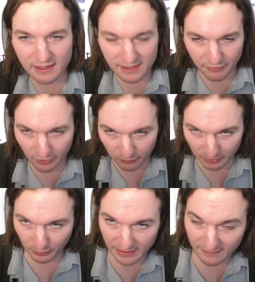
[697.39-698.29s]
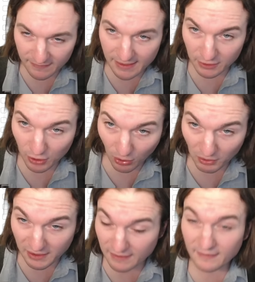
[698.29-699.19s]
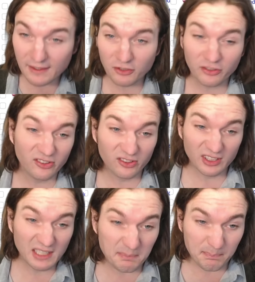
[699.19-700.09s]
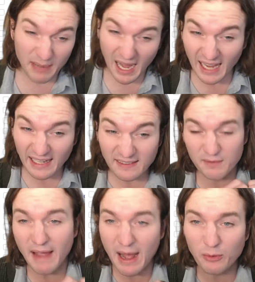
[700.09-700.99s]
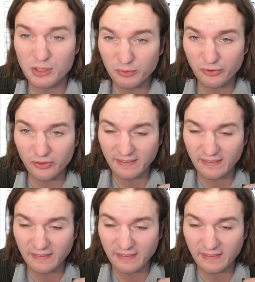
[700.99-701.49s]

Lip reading: The difference between C and colon is C just combines values.